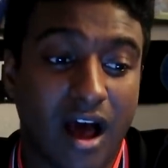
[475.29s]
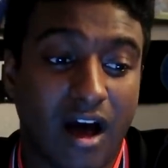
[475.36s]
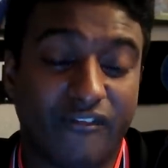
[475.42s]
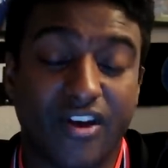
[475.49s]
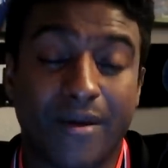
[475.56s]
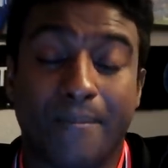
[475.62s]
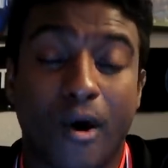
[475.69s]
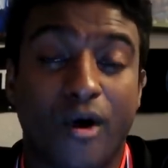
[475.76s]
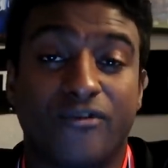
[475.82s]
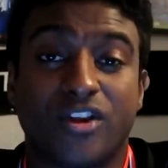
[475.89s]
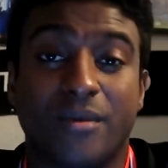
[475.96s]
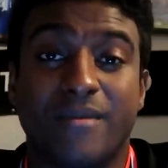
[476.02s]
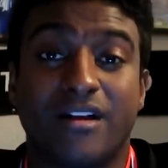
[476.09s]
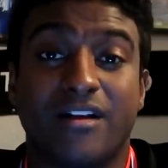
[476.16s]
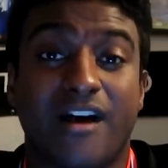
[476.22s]
I think
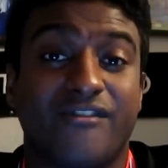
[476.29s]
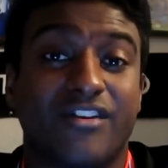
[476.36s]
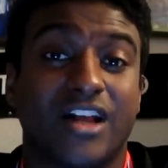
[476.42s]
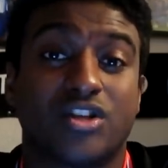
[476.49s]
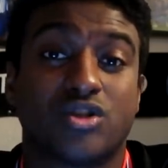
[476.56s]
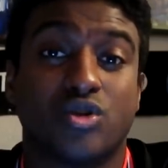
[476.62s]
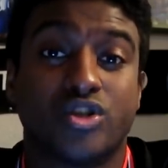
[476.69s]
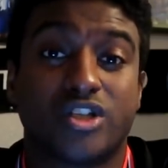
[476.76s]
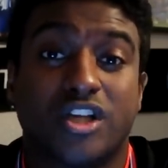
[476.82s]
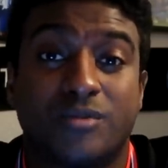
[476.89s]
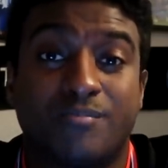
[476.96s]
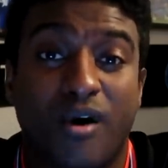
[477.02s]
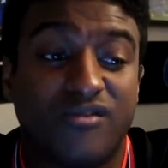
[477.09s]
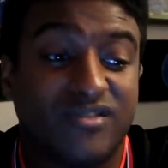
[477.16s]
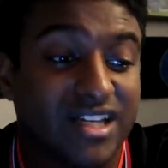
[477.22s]
that's also
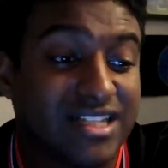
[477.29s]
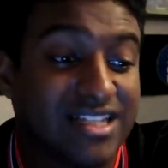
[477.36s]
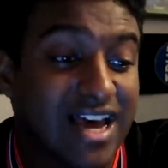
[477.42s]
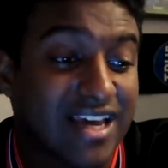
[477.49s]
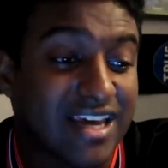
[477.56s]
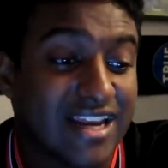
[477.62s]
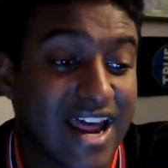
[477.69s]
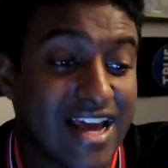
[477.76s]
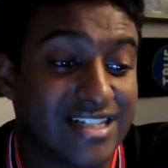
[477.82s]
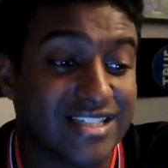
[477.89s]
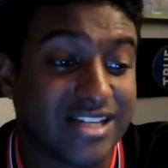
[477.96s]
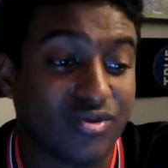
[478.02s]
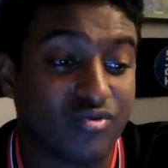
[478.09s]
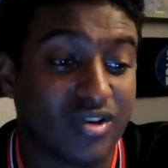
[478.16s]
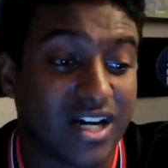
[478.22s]
because both the attacking eights
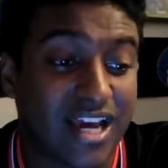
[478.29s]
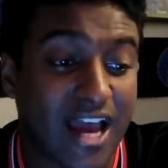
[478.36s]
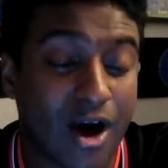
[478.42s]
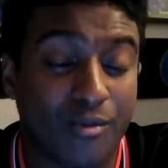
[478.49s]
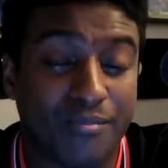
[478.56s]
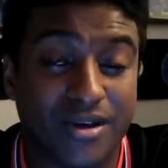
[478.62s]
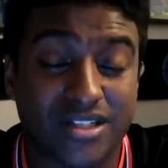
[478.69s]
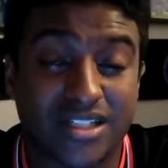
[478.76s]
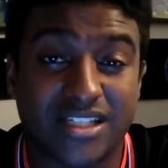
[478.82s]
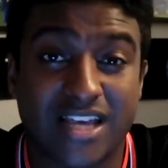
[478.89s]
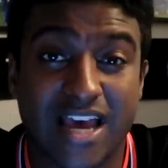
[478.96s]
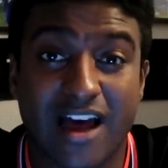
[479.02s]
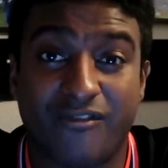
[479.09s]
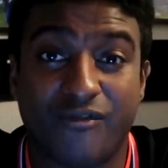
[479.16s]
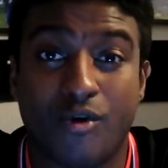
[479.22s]
didn't really help us
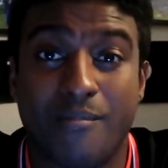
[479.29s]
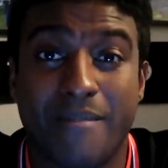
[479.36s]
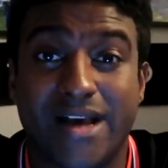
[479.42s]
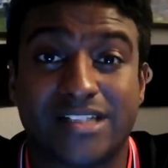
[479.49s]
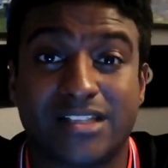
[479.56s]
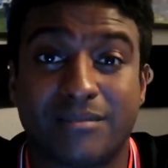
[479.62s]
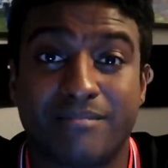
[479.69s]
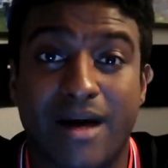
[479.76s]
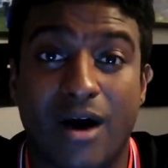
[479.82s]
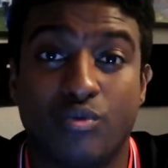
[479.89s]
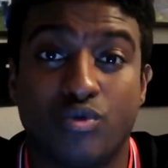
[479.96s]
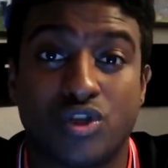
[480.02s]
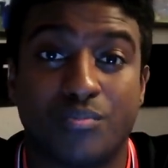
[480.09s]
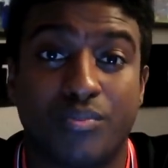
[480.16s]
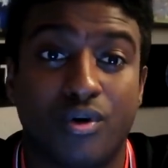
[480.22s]
today. I thought Mason
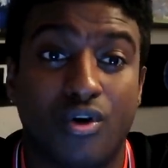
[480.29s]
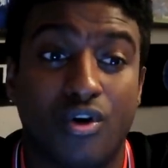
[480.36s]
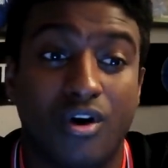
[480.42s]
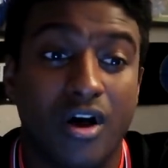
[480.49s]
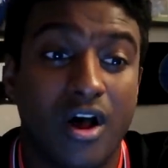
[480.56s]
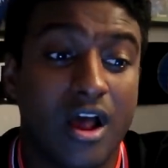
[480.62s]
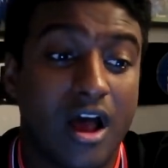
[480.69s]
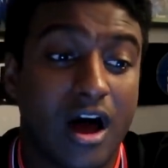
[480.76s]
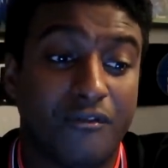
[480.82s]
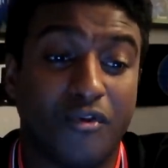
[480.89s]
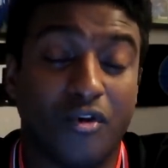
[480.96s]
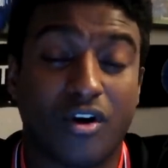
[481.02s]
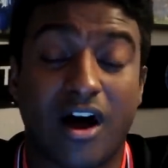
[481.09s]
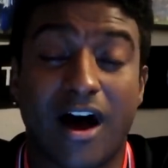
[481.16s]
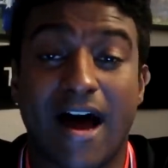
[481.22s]
Mount was poor. I
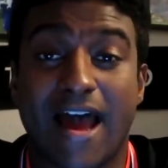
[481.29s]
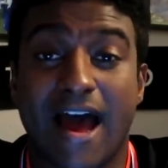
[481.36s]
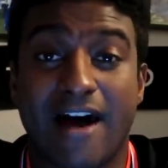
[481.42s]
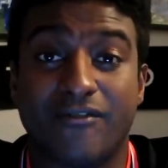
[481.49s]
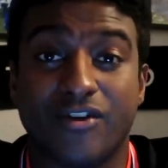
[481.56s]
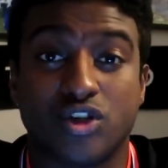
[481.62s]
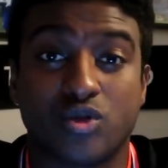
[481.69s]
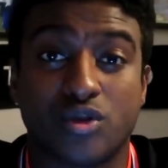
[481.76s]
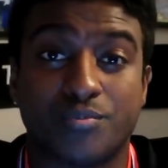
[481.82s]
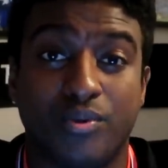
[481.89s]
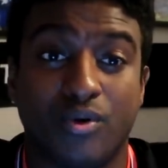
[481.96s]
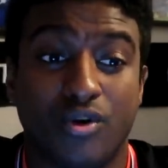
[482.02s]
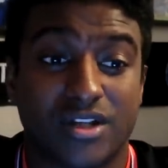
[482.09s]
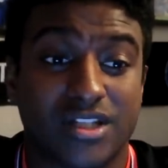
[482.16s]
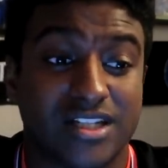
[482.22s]
thought Kai Havertz was
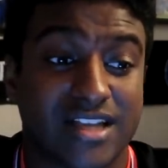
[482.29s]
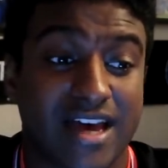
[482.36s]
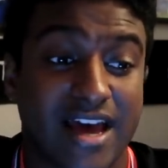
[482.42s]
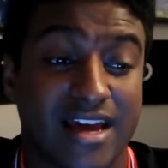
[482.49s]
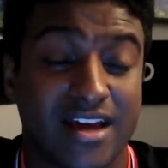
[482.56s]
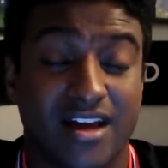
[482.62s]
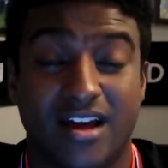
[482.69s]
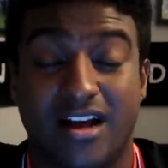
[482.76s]
poor today.